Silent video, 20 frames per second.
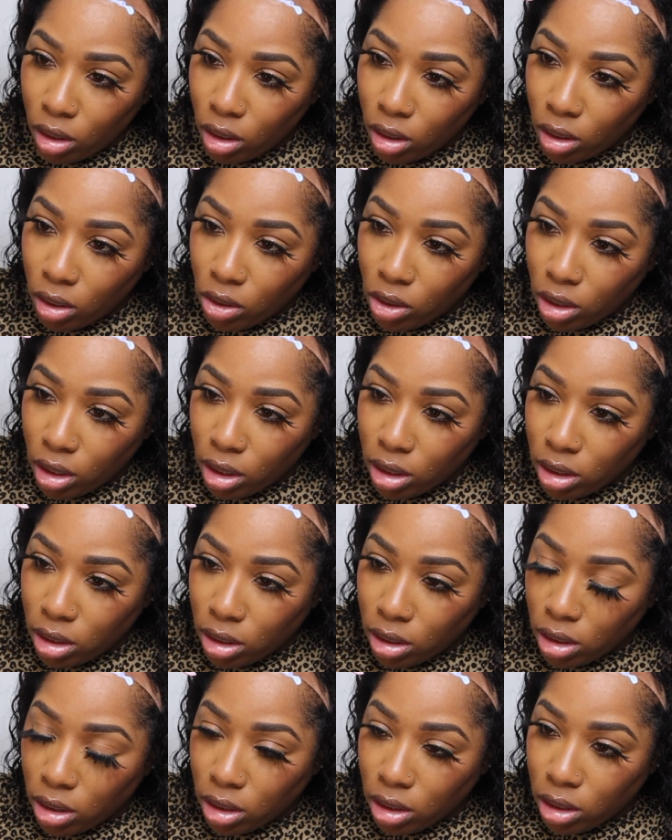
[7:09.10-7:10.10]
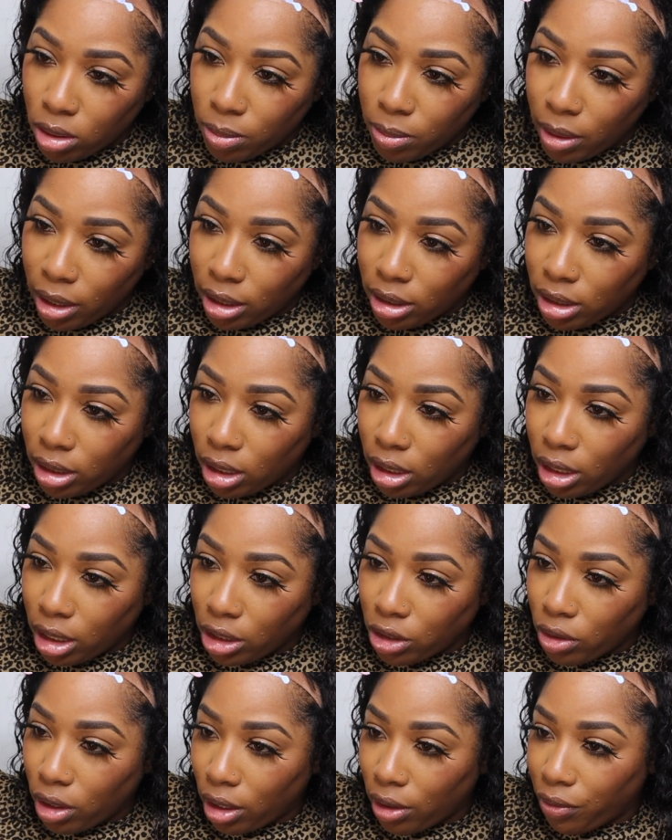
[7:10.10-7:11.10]
Just basically
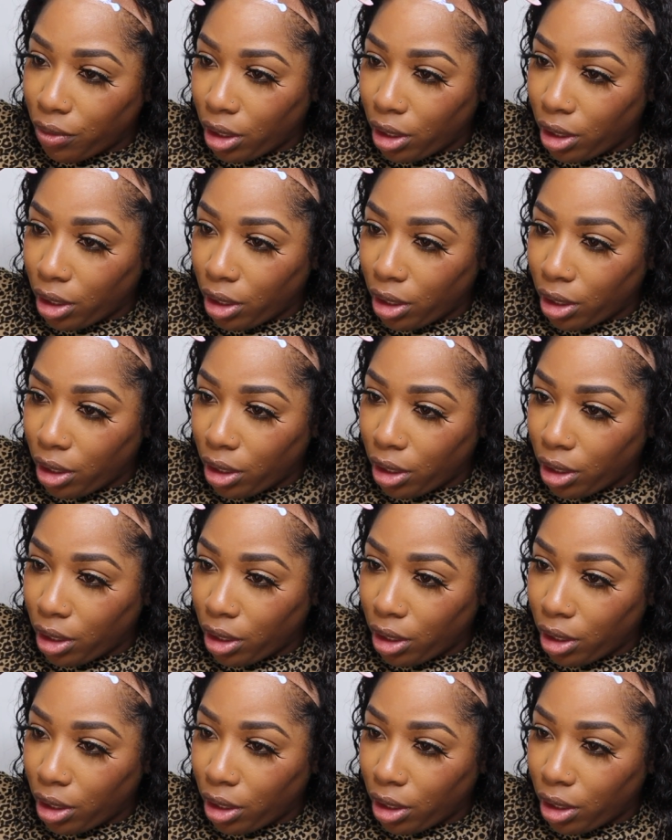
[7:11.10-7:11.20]
trying to